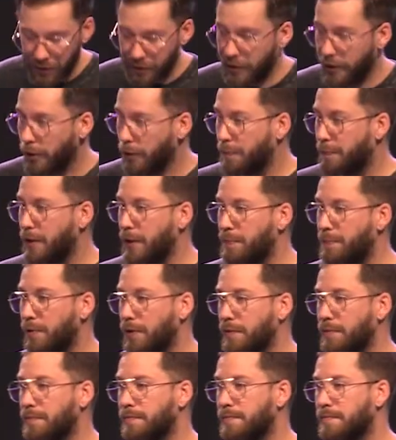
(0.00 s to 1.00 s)
There are
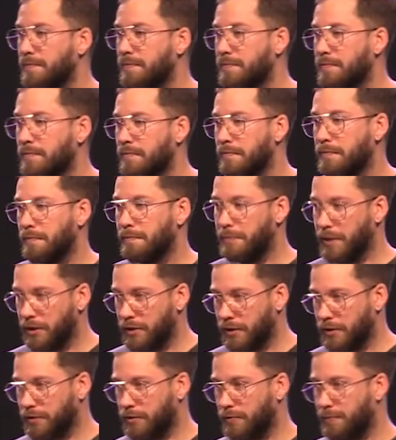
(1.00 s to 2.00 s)
people,
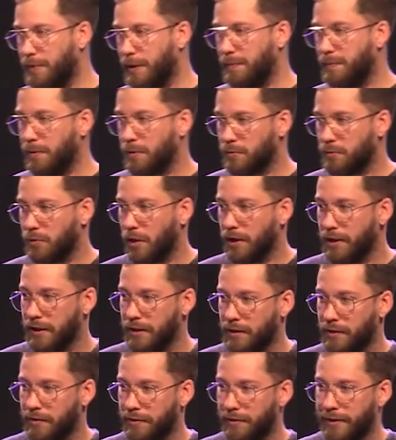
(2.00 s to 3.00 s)
billions of people,
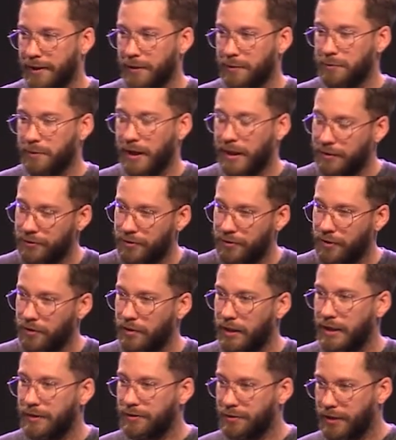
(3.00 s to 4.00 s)
running their race in the
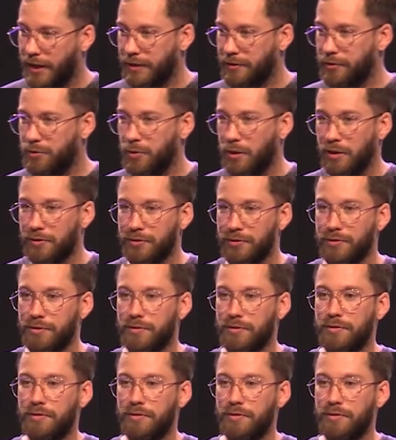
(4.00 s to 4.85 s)
lanes next to us.